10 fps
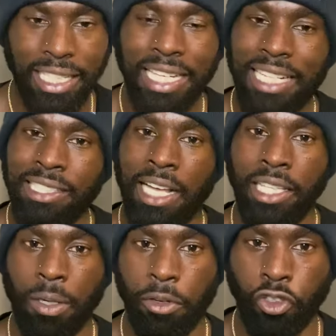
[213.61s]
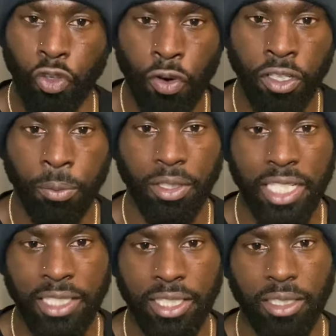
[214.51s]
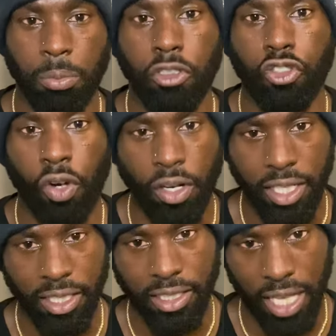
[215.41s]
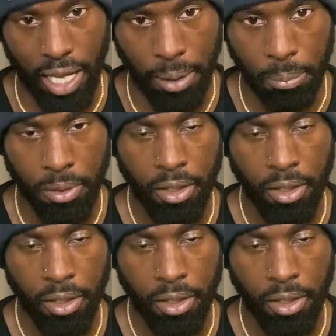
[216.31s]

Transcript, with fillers: And that's how they were doing the releases majority of the time.